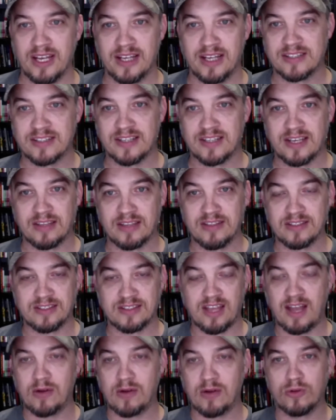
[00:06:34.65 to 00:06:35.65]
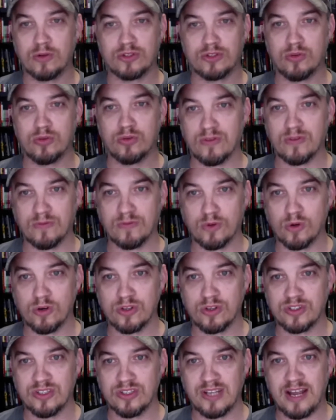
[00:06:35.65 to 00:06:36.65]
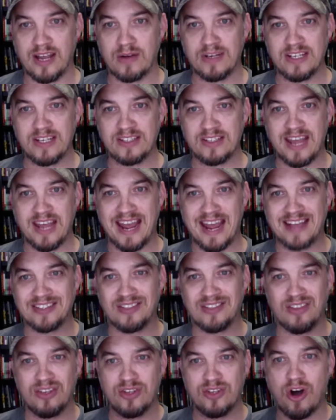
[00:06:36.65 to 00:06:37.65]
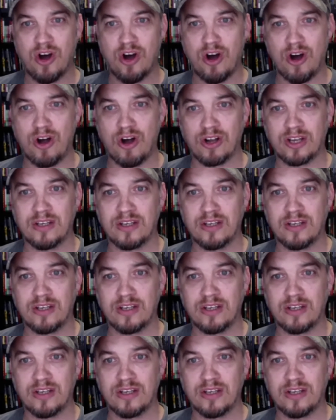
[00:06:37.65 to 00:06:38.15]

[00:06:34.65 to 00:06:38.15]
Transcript: and it's like this guy goes through the divorce and now he has the dog.